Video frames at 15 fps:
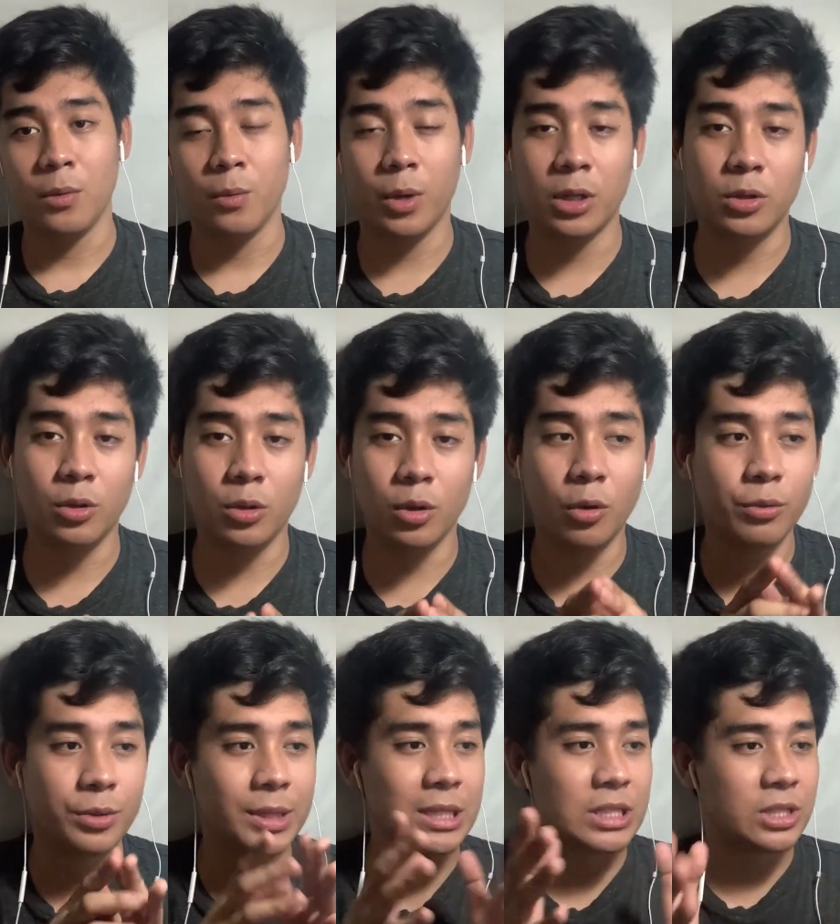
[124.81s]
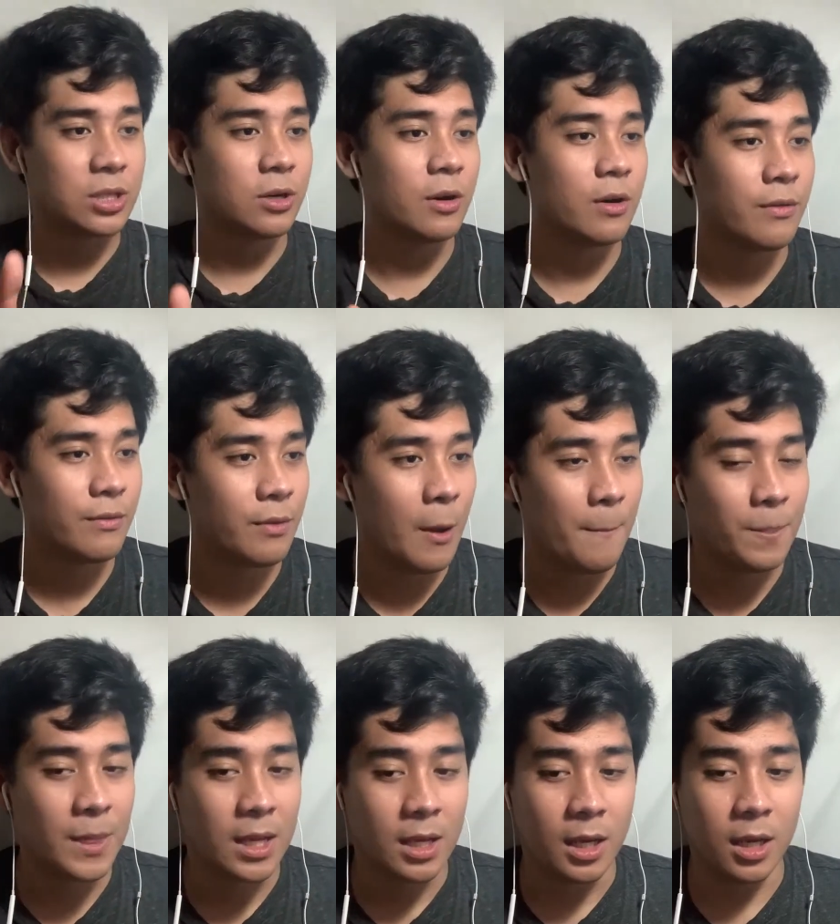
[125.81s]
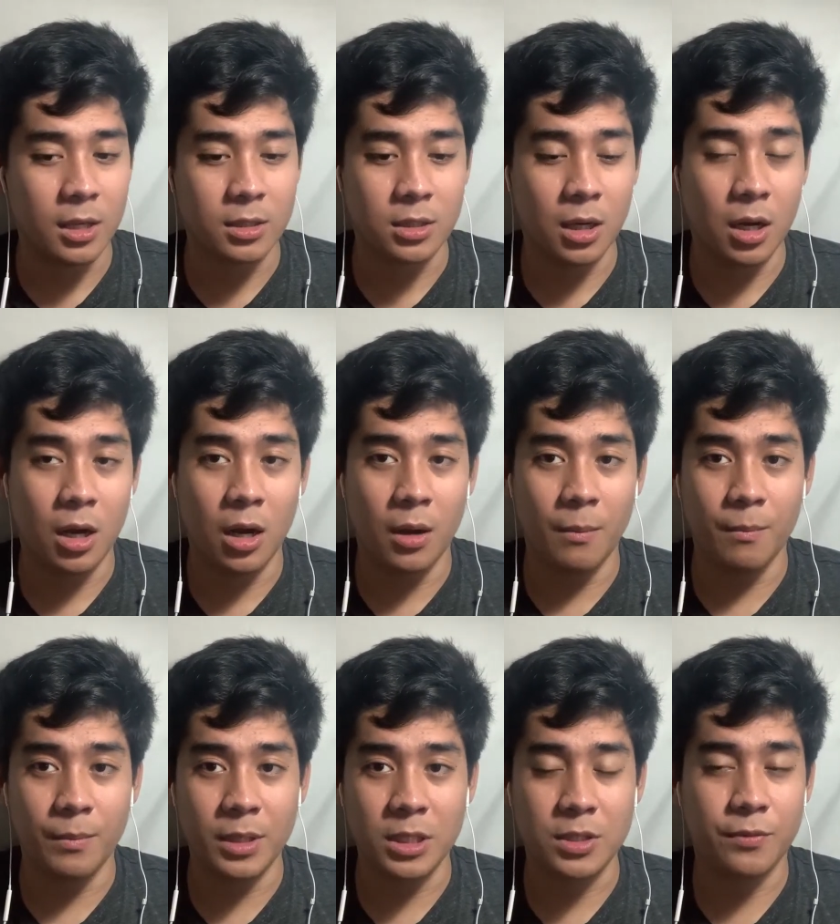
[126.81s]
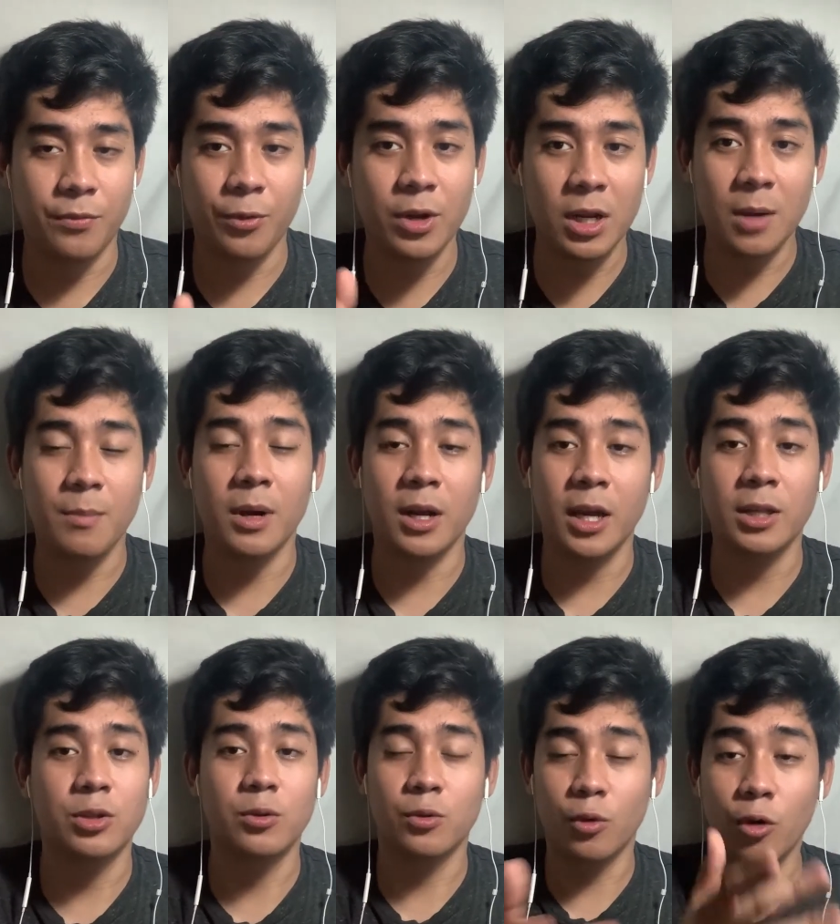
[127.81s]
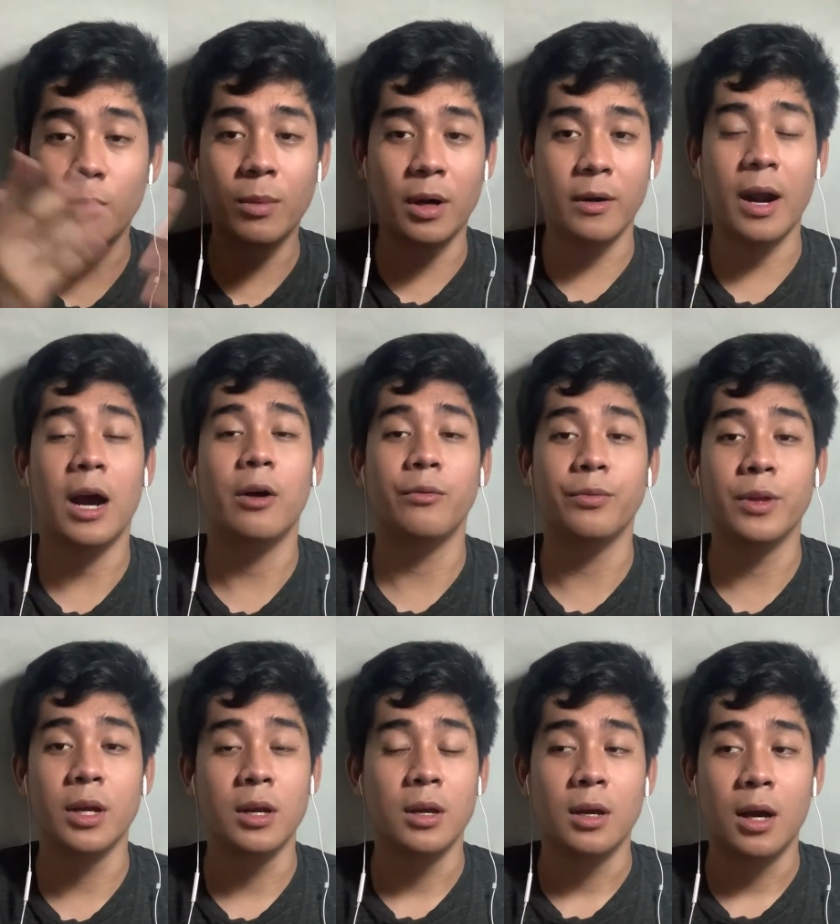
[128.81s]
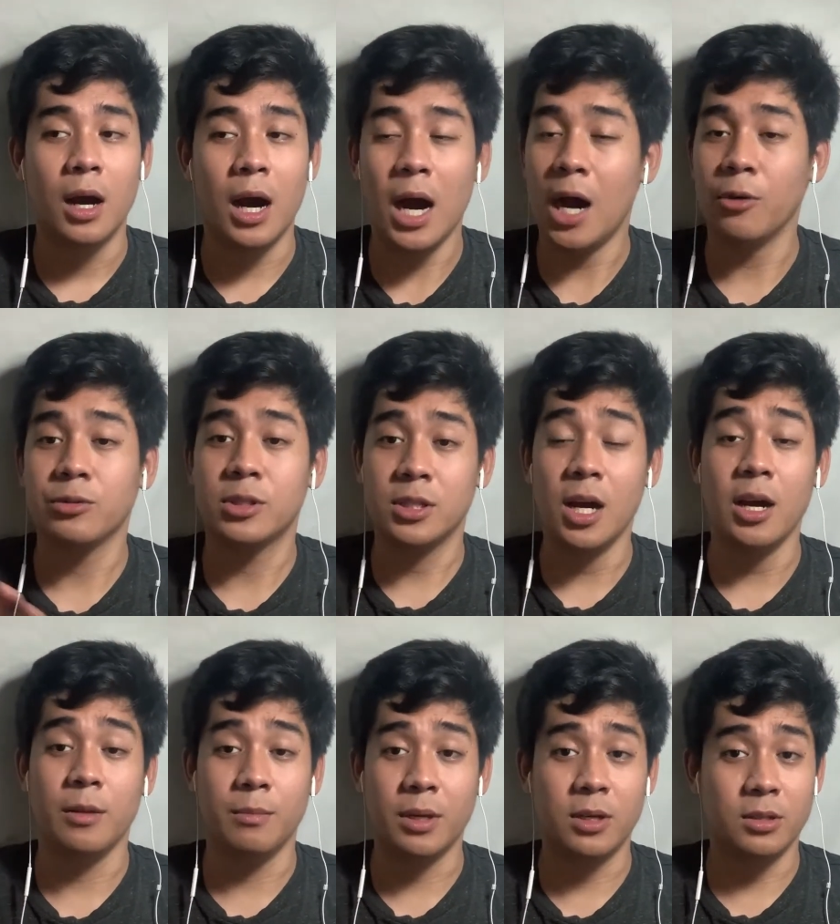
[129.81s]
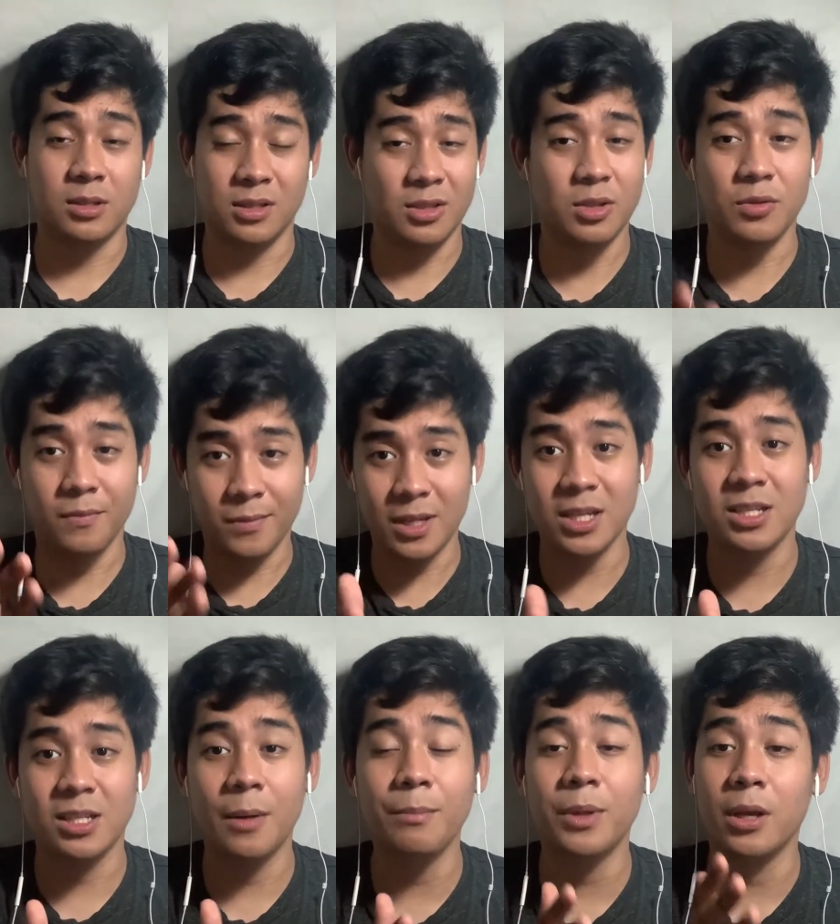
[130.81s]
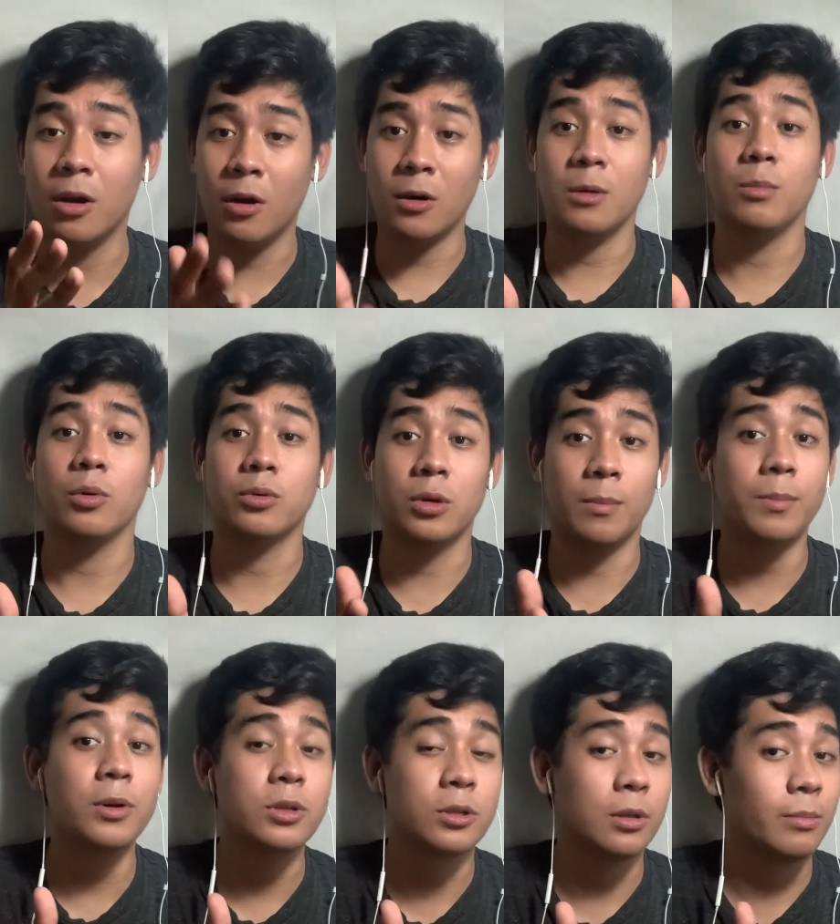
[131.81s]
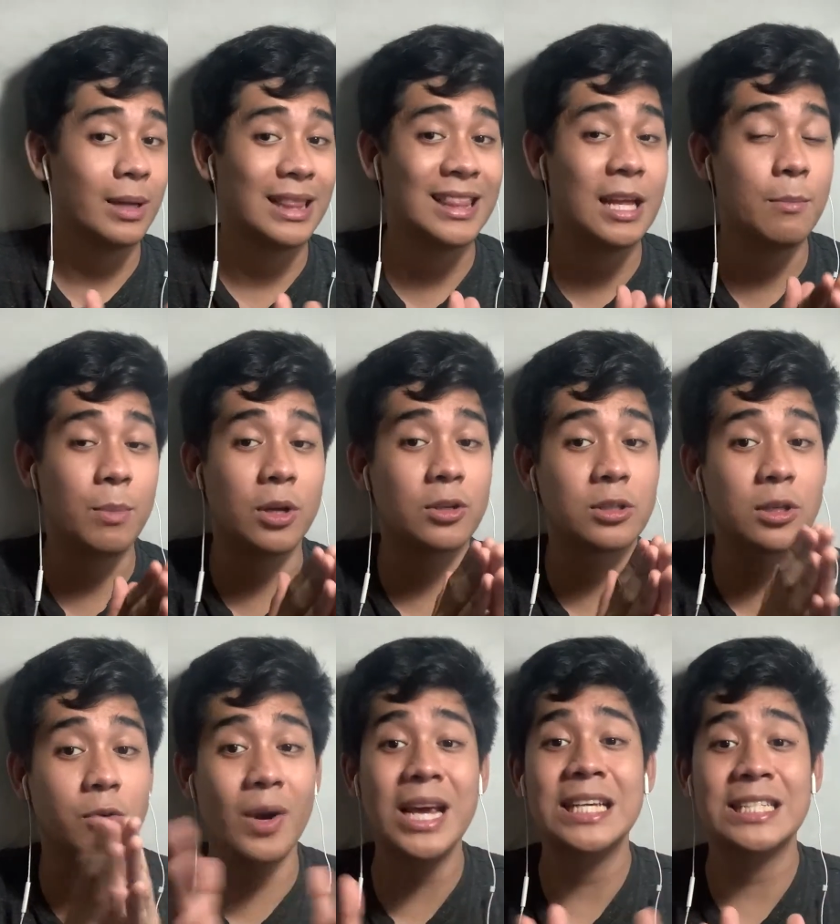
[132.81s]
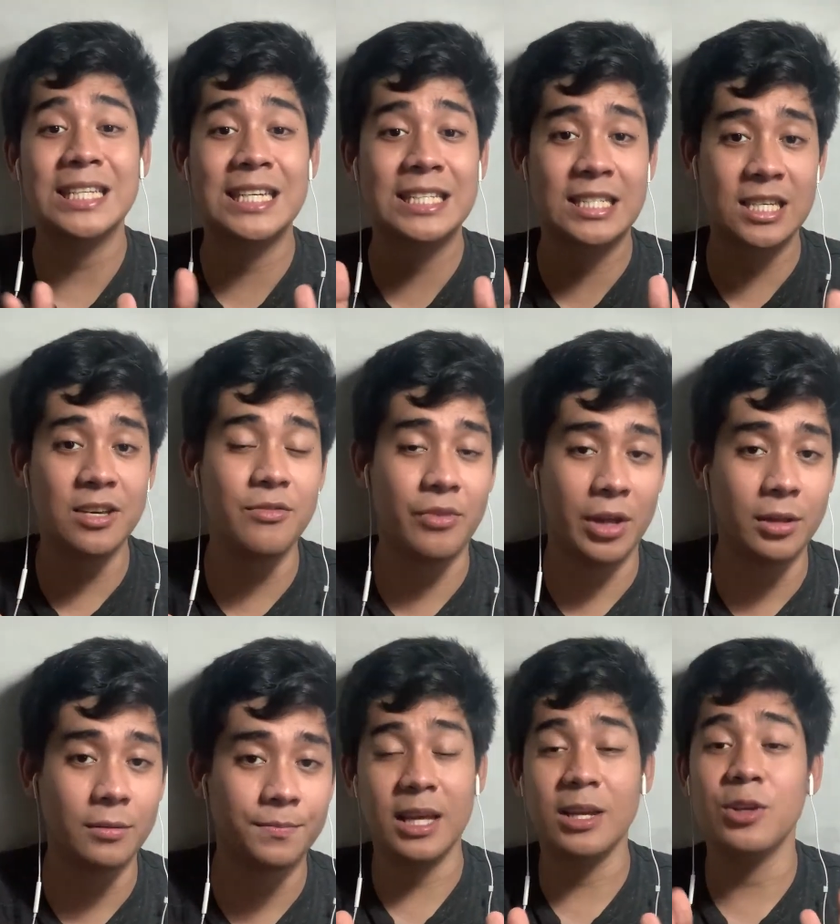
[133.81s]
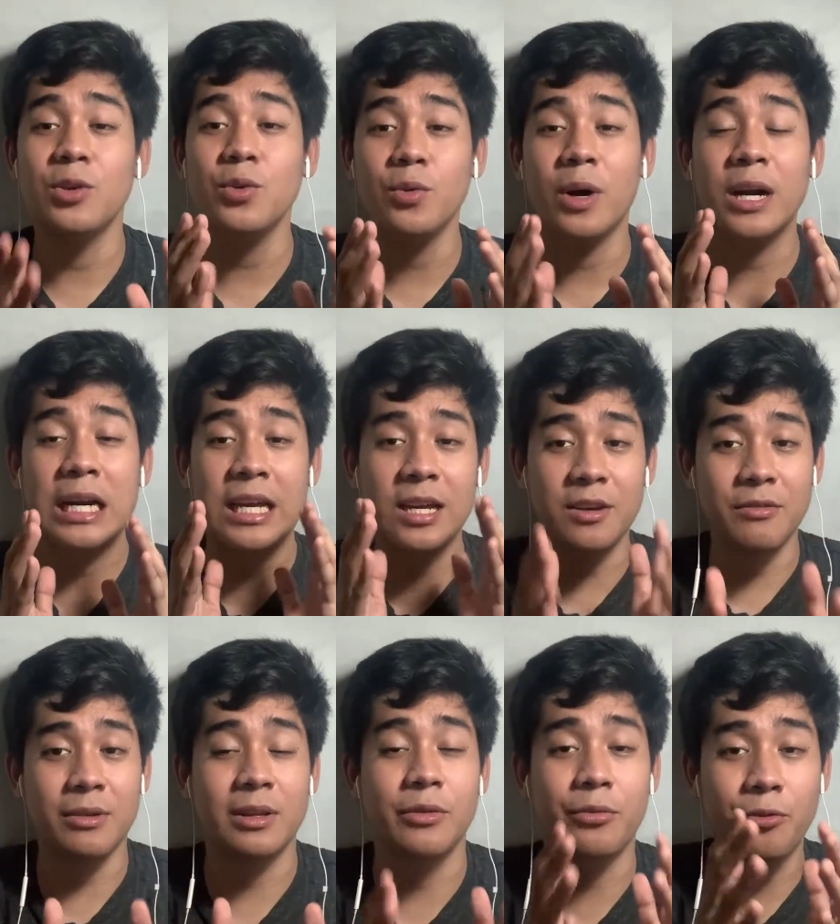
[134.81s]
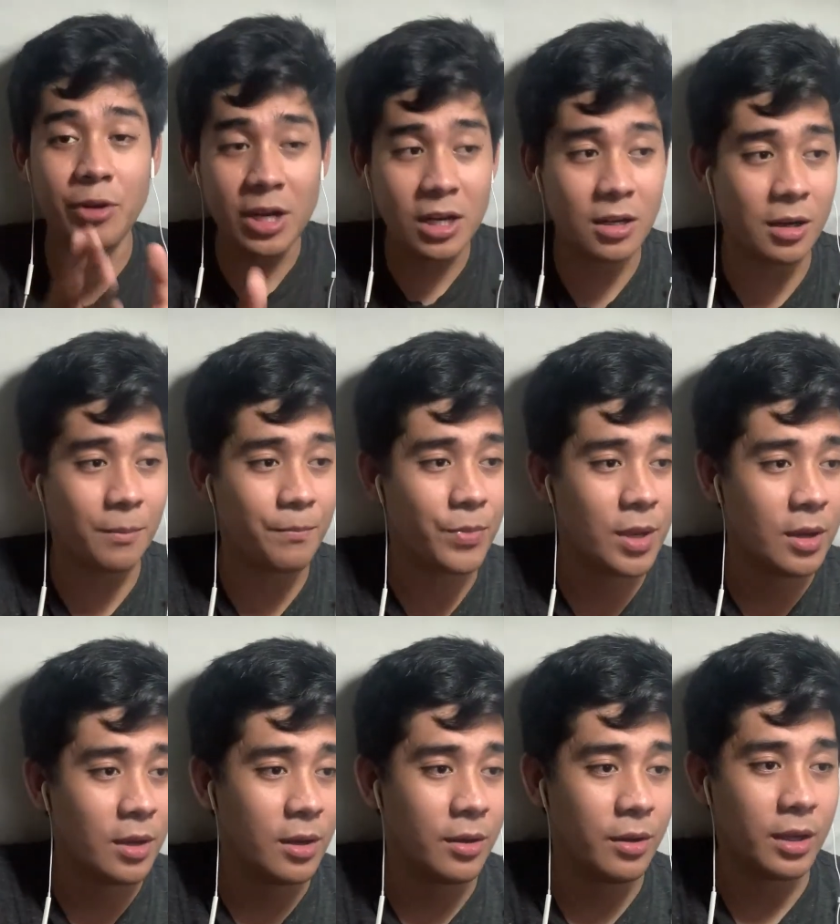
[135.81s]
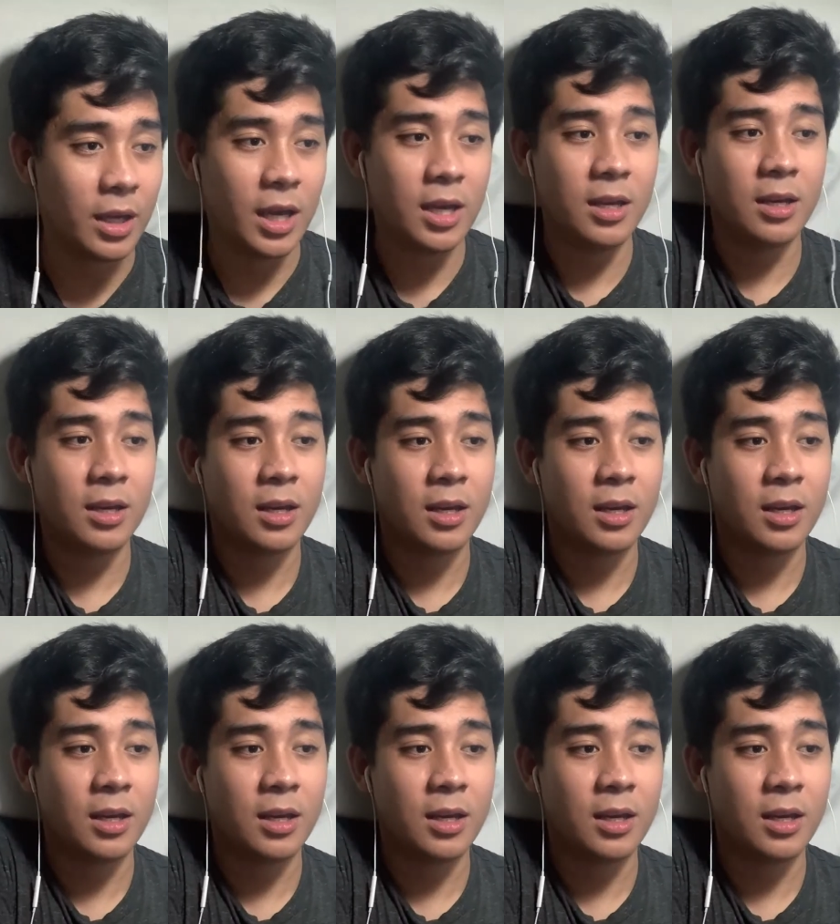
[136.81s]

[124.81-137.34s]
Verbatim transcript: What you don't deserve is um, is freedom again to roam around uh, outside because you've done something horrible to a person but then because grace is given then you are given freedom okay